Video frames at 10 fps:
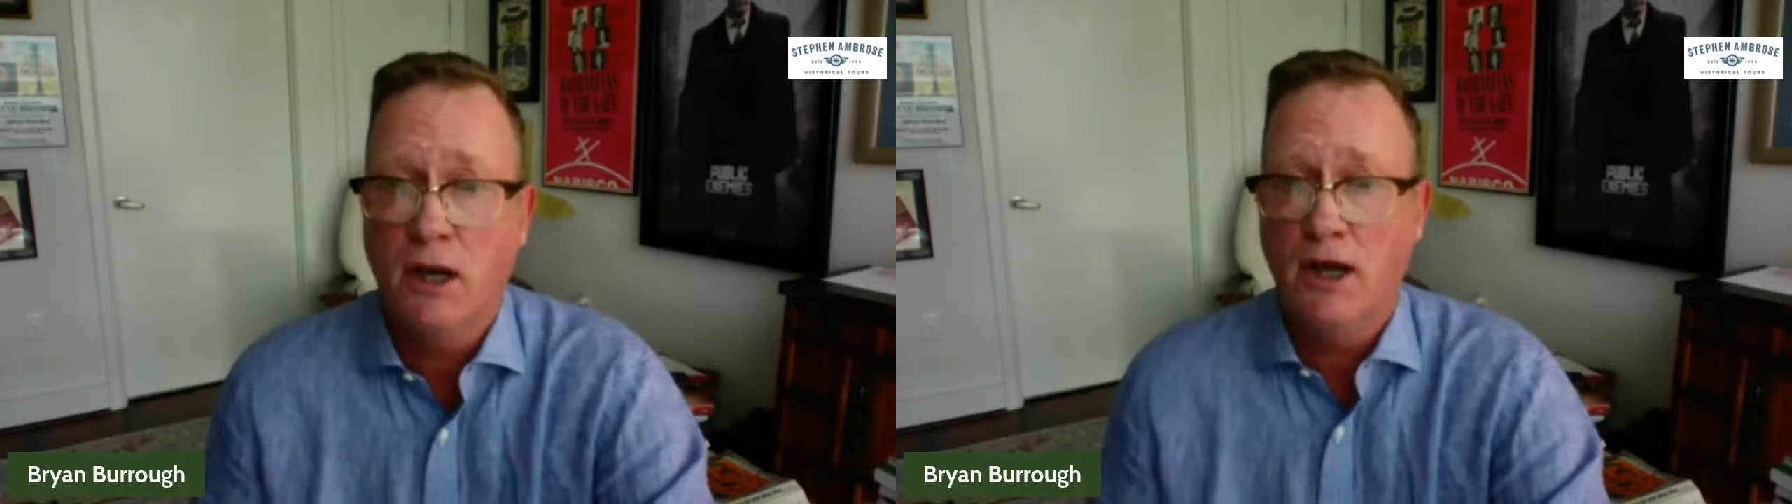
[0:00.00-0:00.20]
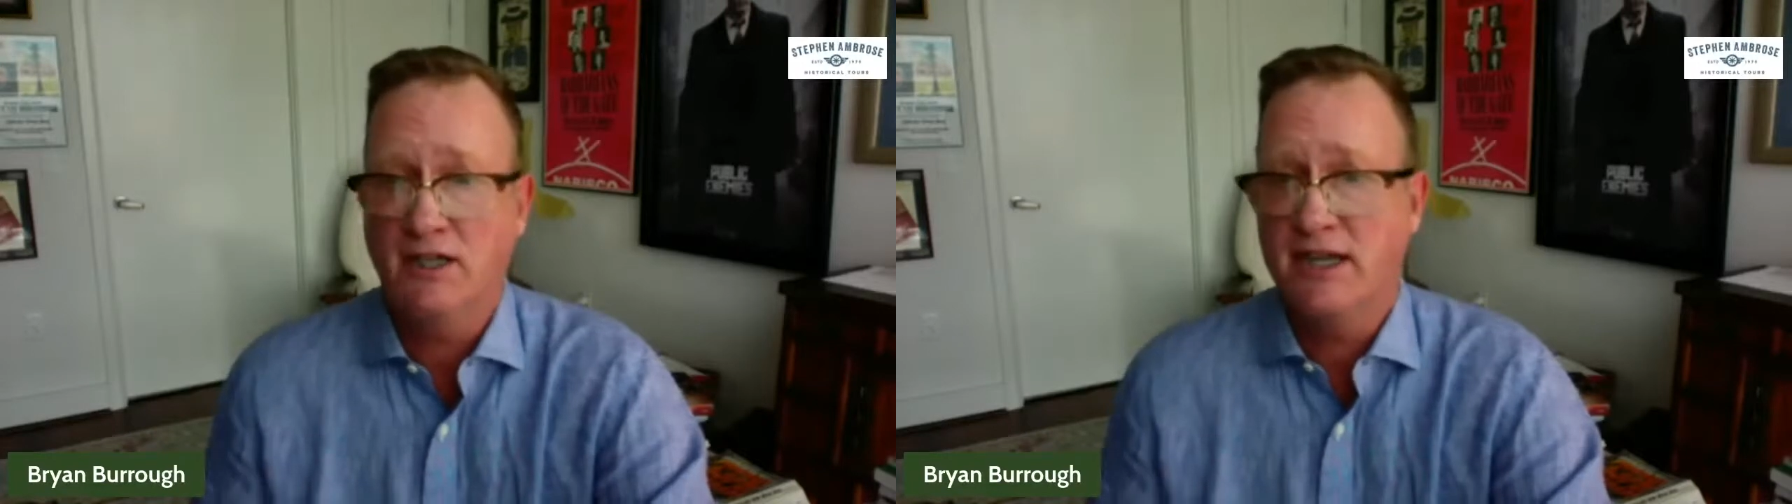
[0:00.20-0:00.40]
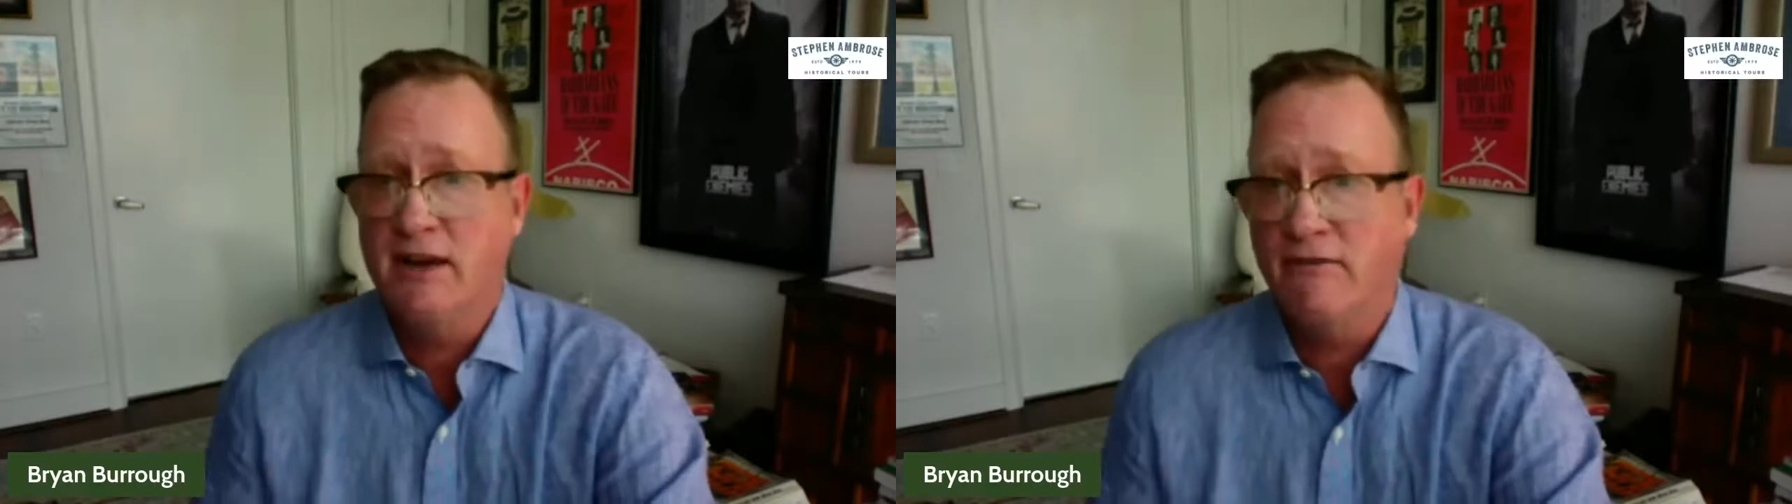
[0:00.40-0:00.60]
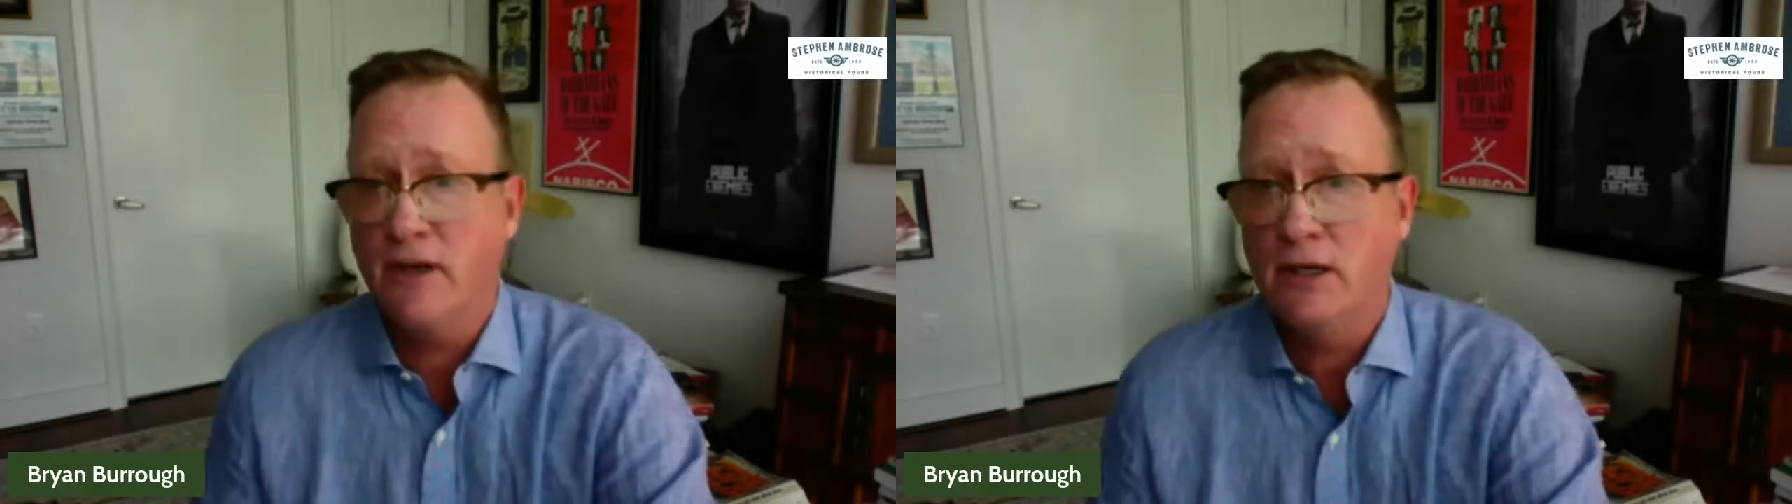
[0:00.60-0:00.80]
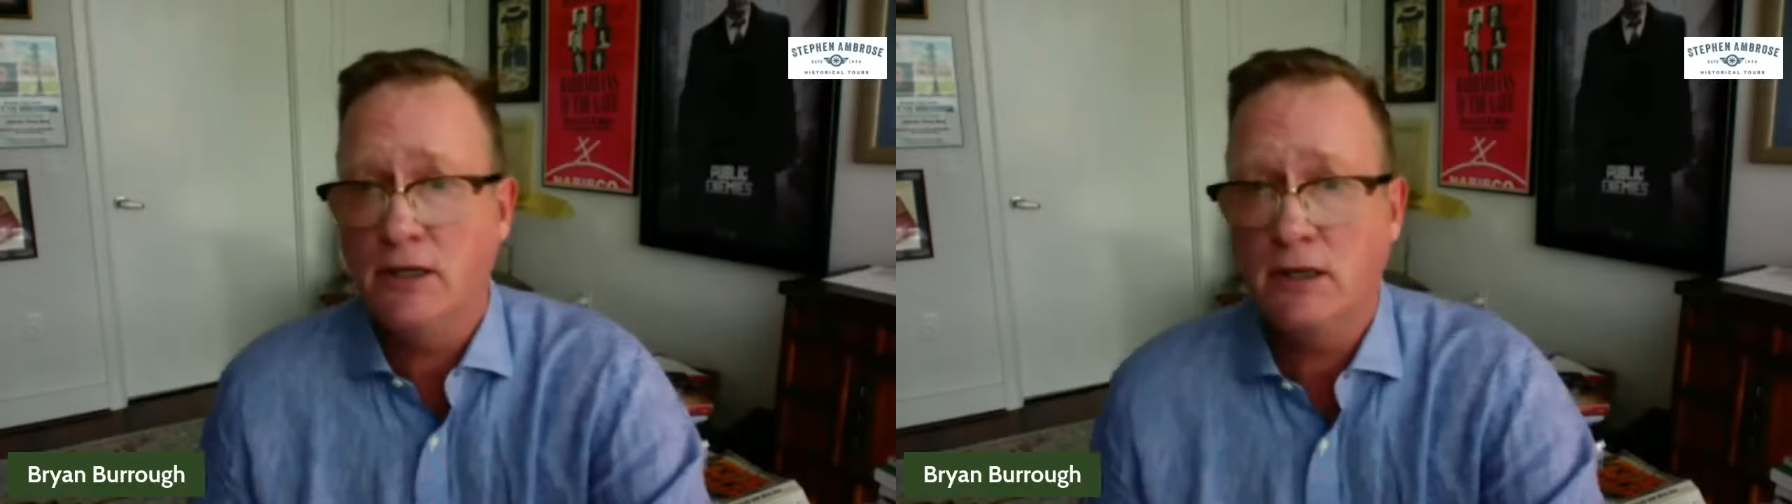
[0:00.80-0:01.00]
a
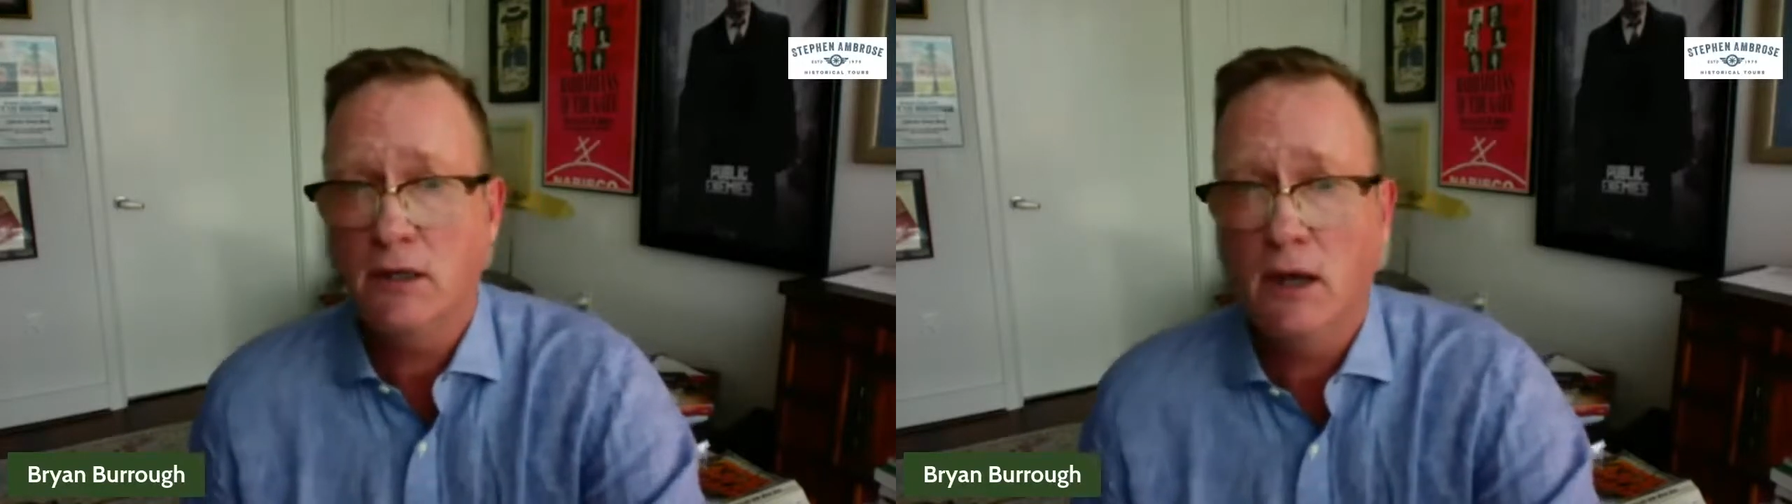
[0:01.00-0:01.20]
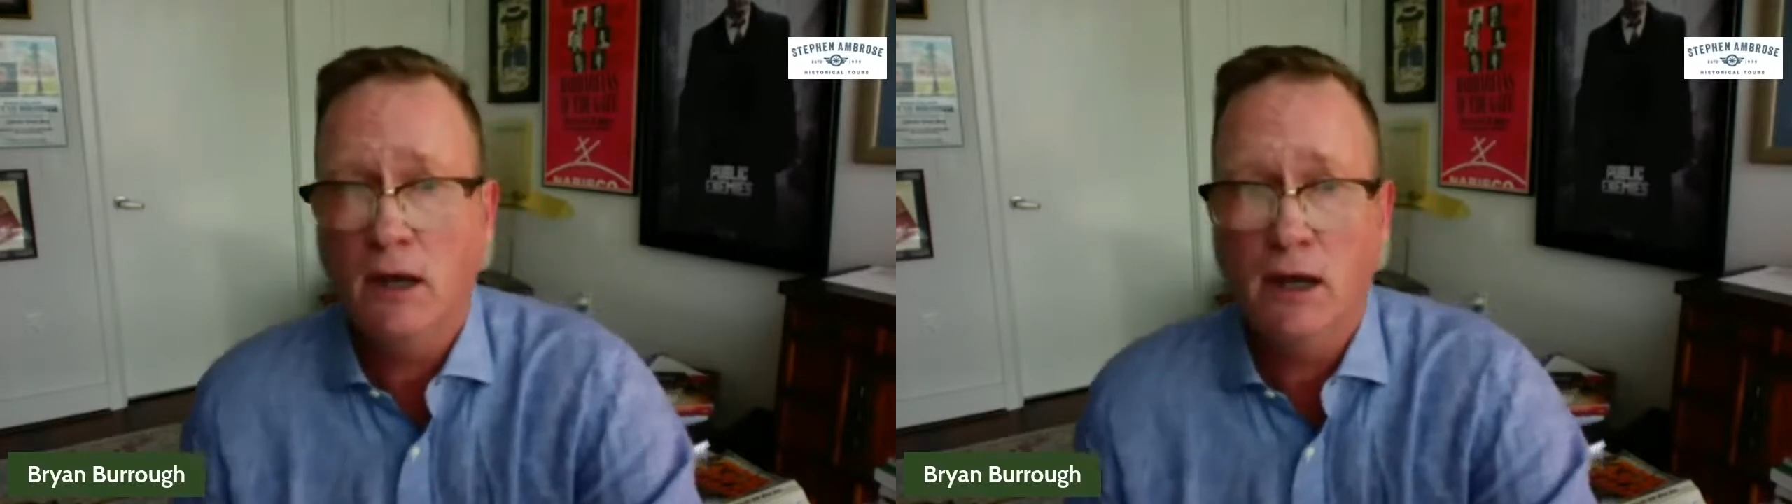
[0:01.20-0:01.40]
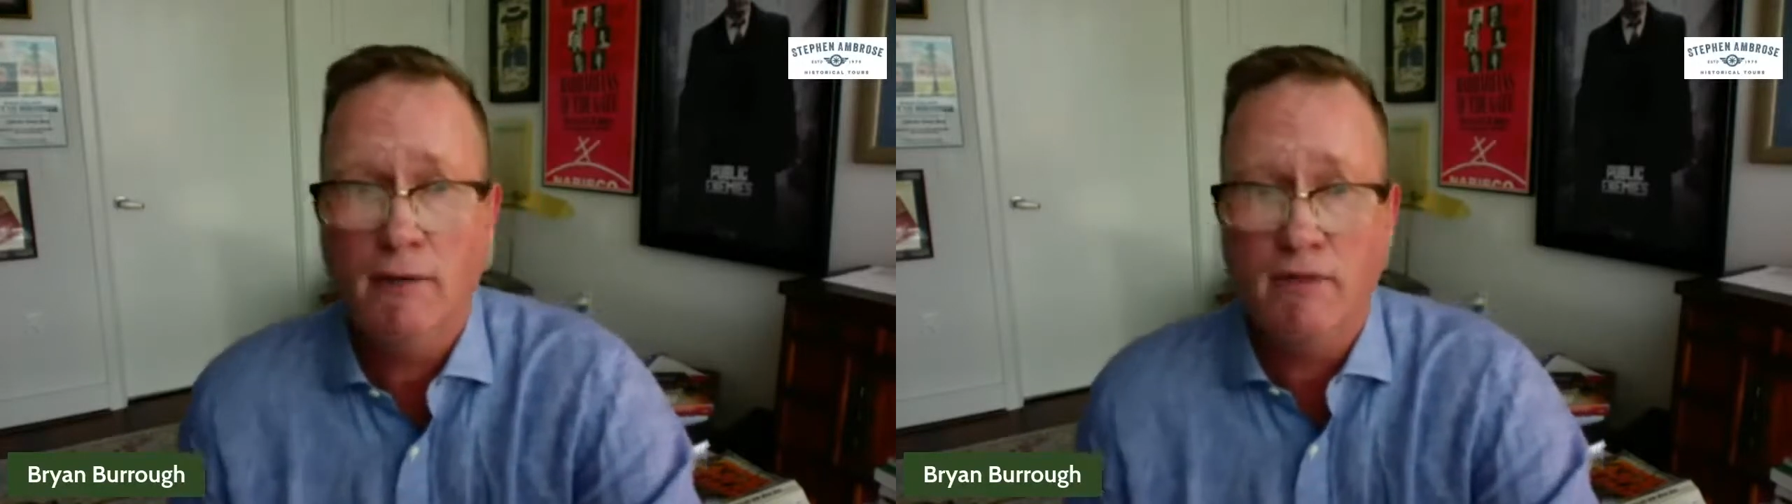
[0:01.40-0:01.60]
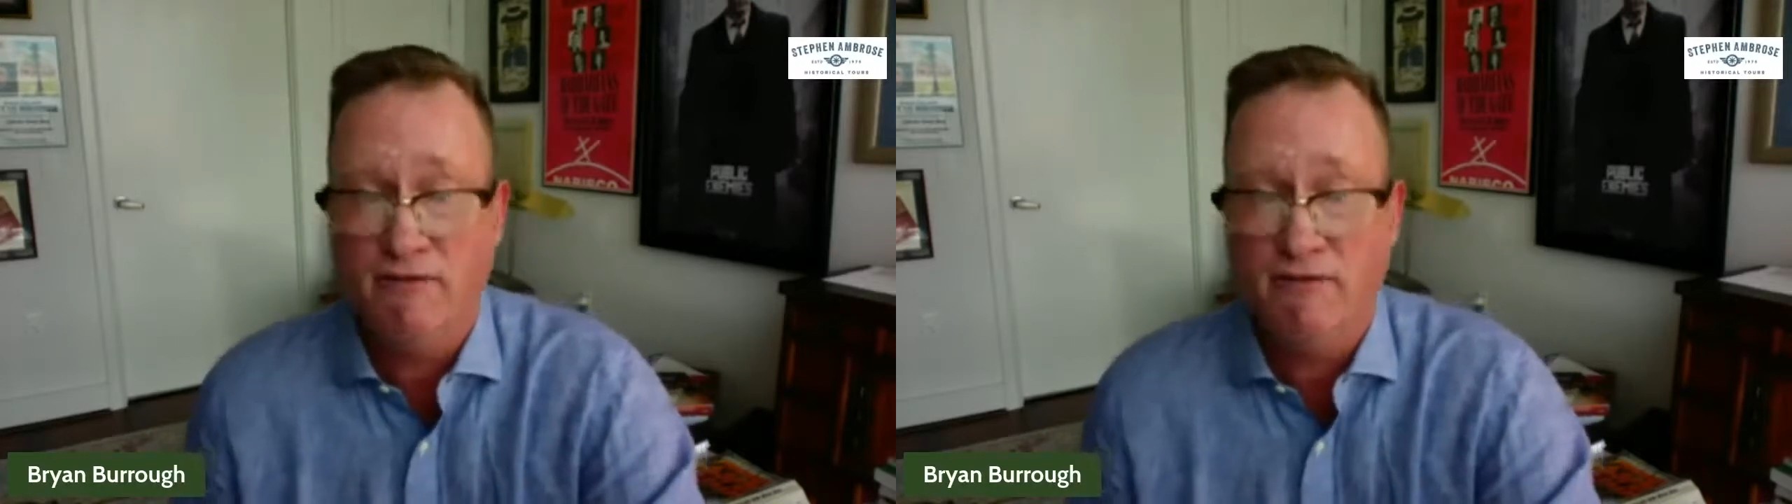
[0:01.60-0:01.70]
significant uh,